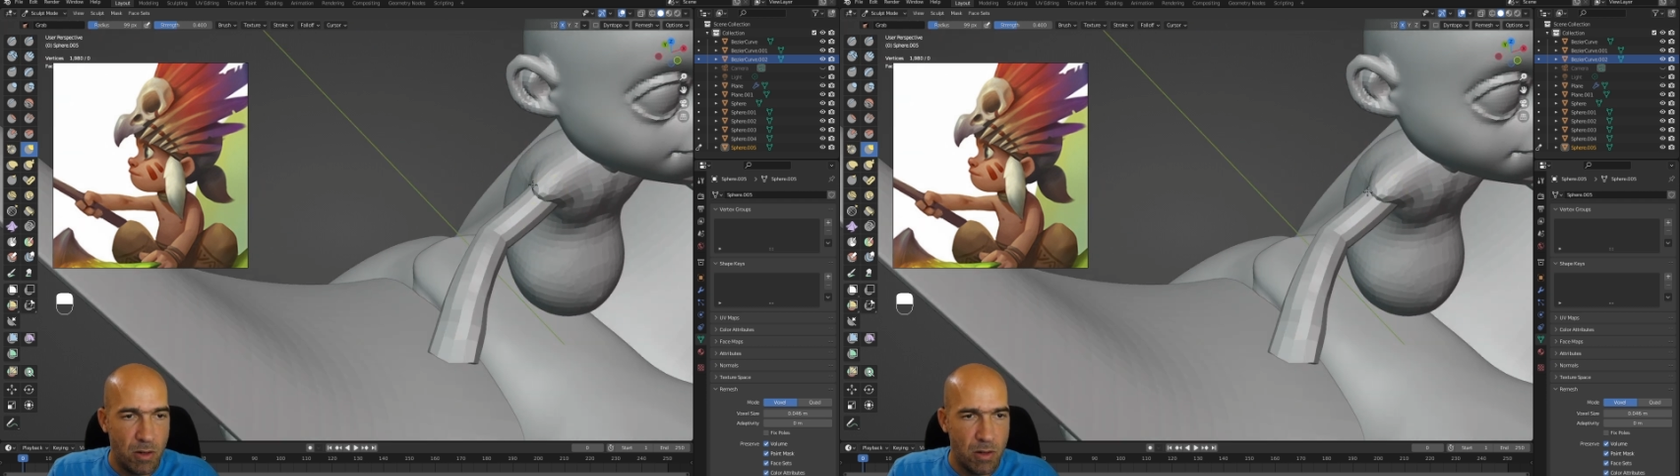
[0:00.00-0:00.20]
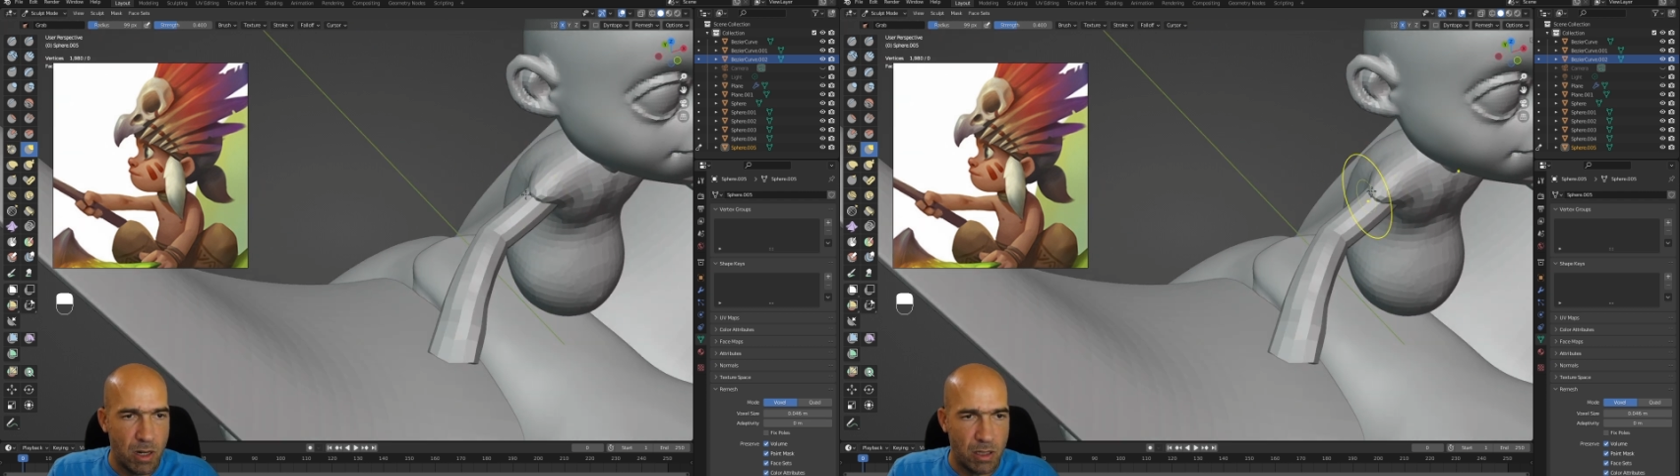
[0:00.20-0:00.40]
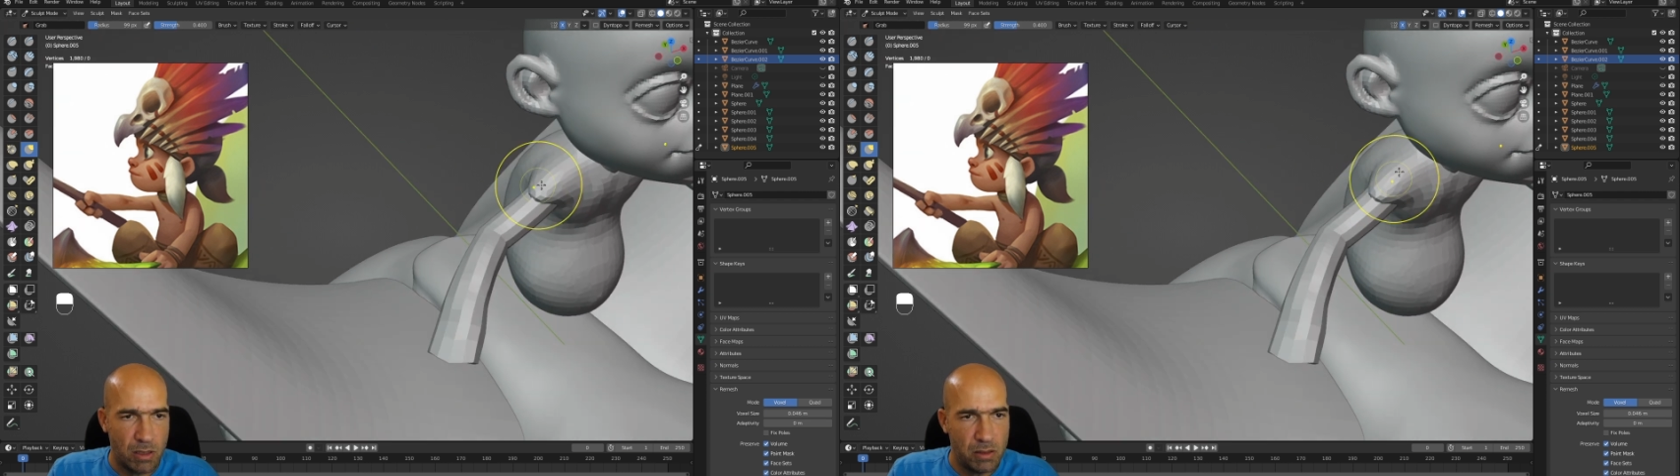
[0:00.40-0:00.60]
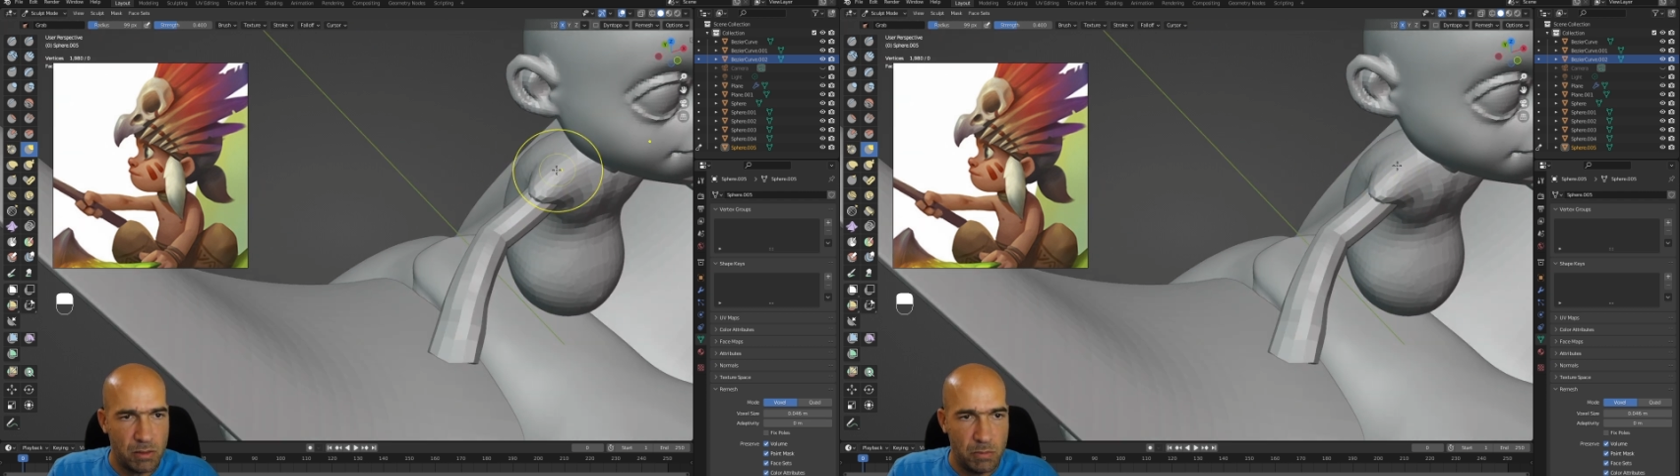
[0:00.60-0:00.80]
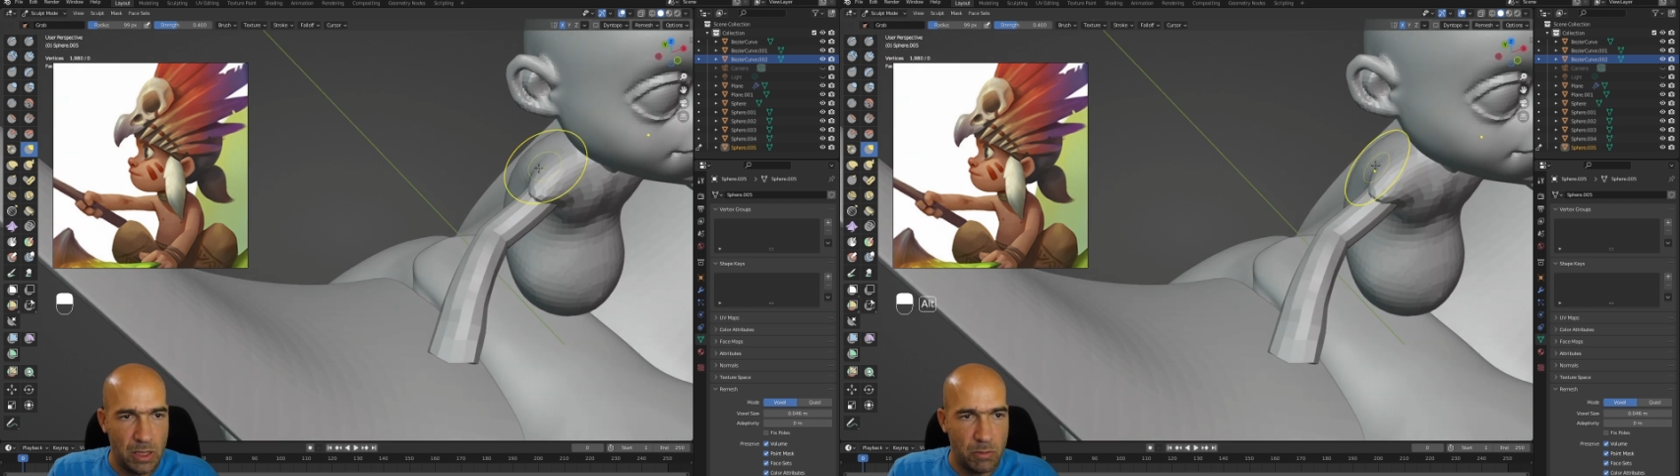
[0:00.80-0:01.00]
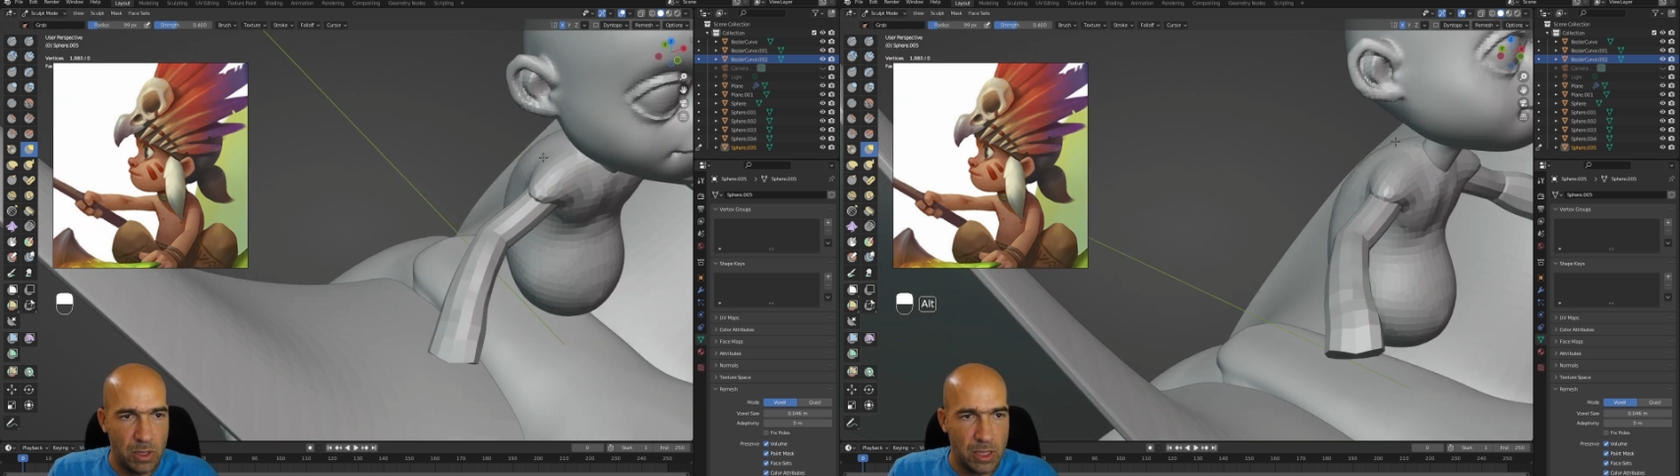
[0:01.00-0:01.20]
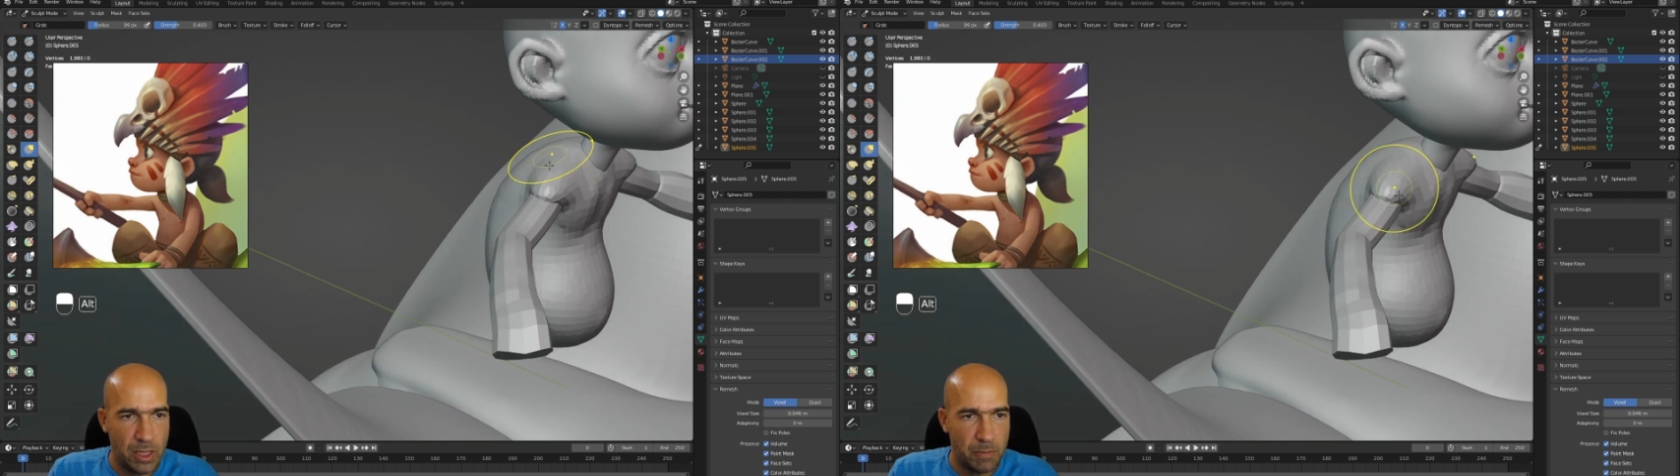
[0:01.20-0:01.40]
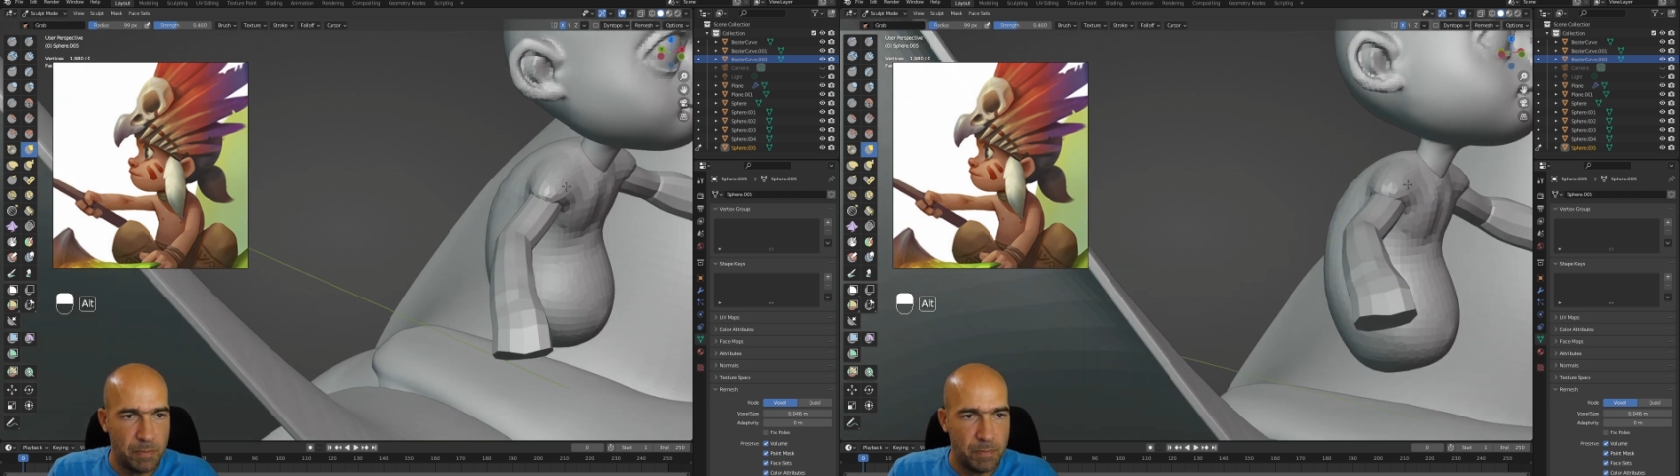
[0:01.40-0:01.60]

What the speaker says: or not, but we'll see.